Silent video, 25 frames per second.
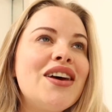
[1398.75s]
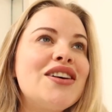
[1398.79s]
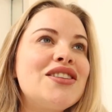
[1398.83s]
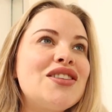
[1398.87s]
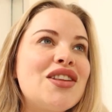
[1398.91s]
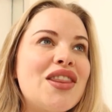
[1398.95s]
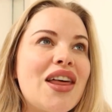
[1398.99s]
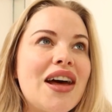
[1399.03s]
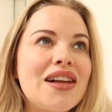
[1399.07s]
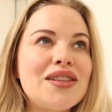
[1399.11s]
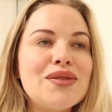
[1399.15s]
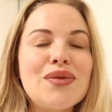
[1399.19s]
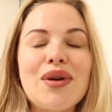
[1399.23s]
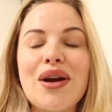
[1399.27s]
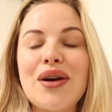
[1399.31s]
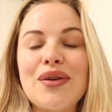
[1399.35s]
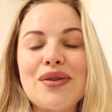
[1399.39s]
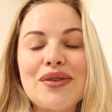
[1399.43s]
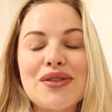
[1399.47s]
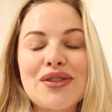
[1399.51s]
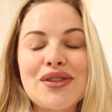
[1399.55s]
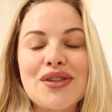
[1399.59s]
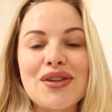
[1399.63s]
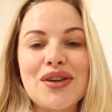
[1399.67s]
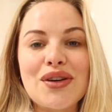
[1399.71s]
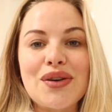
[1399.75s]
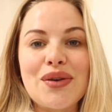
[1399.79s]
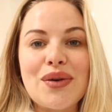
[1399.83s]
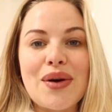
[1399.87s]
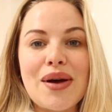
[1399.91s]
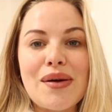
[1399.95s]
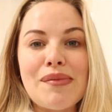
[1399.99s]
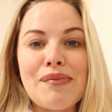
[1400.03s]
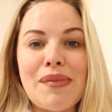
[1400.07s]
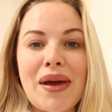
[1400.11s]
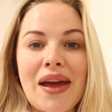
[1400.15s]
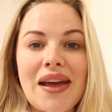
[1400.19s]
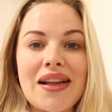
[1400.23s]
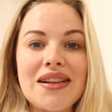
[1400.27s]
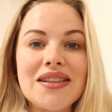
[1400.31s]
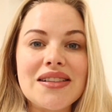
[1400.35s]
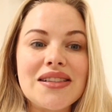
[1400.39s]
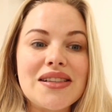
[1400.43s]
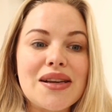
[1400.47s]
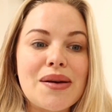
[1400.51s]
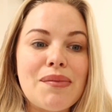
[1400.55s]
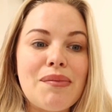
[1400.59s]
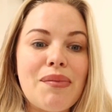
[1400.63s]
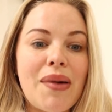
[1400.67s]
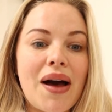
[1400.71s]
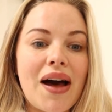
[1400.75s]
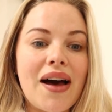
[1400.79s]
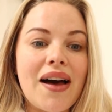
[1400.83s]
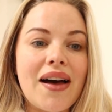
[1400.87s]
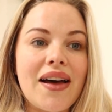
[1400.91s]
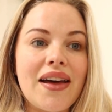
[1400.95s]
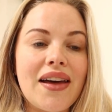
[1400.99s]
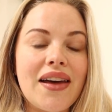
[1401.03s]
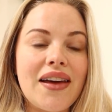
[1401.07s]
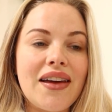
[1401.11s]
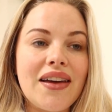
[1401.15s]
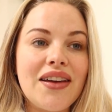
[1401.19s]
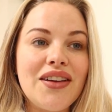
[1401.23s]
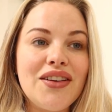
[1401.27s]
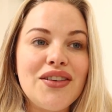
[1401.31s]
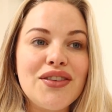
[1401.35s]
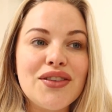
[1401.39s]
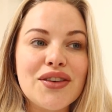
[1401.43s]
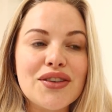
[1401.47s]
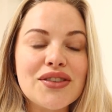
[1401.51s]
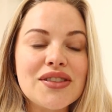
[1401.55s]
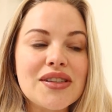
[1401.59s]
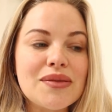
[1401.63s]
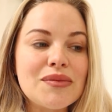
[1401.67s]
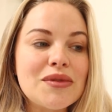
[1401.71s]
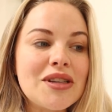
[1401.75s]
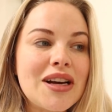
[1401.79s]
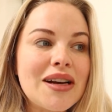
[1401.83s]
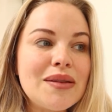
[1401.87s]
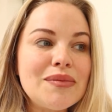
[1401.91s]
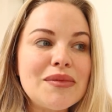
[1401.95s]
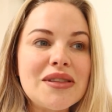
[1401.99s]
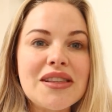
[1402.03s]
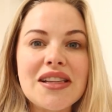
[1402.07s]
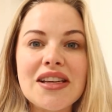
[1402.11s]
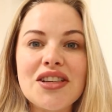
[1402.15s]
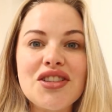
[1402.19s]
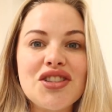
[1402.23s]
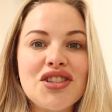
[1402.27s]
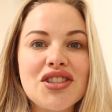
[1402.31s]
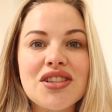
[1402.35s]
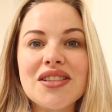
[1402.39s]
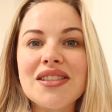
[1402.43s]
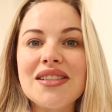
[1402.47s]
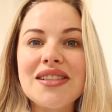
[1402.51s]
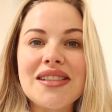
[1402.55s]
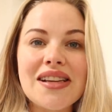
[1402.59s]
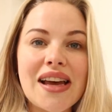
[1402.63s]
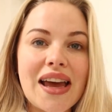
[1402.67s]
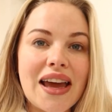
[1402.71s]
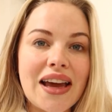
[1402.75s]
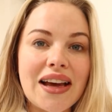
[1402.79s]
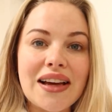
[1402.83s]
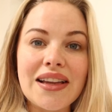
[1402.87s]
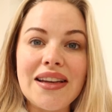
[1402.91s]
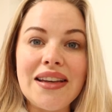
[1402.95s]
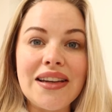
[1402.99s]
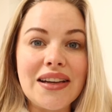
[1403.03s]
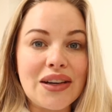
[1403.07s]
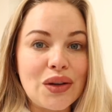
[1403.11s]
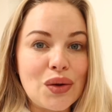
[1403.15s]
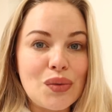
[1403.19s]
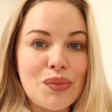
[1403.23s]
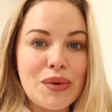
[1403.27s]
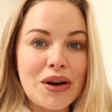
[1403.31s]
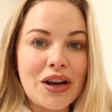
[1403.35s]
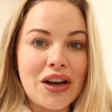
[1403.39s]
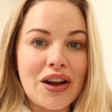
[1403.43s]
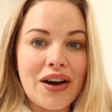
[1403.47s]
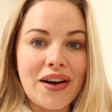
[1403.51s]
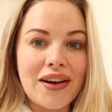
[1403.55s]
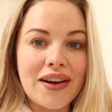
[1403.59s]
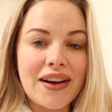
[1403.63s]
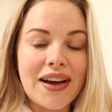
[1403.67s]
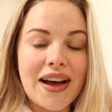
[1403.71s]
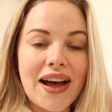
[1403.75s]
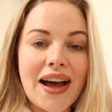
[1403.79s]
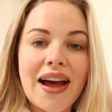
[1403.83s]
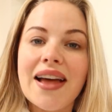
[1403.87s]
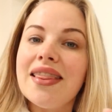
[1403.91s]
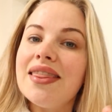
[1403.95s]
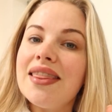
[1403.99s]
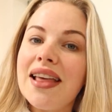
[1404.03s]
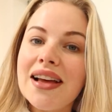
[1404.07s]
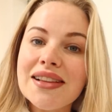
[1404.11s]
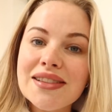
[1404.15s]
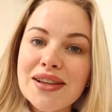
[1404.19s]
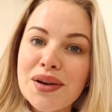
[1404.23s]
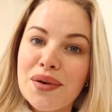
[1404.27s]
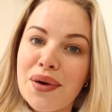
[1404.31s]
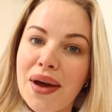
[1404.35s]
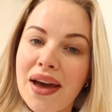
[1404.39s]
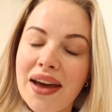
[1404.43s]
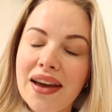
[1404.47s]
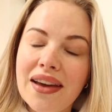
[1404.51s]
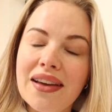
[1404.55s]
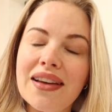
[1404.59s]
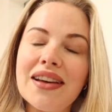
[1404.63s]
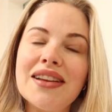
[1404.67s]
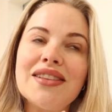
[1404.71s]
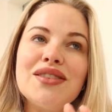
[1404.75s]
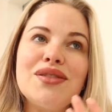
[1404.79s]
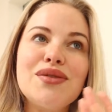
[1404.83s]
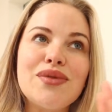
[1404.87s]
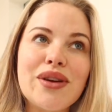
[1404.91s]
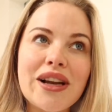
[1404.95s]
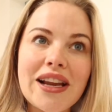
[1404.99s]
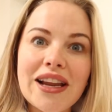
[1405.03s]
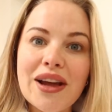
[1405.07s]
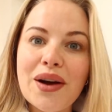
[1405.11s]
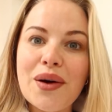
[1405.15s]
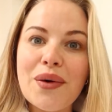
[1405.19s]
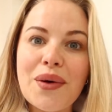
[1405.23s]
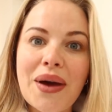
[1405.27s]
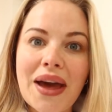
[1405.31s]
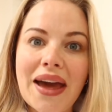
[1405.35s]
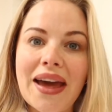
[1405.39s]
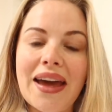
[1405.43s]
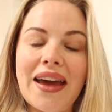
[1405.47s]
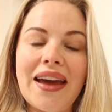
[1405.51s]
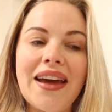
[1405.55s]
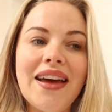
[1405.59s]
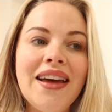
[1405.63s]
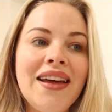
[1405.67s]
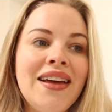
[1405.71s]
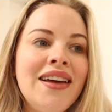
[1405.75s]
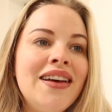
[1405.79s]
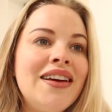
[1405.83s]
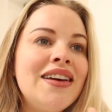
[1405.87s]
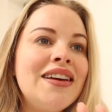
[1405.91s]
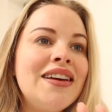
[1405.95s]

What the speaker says: So that's what I also meant by, you know, sometimes things just take a little bit longer and that's okay. It's really okay.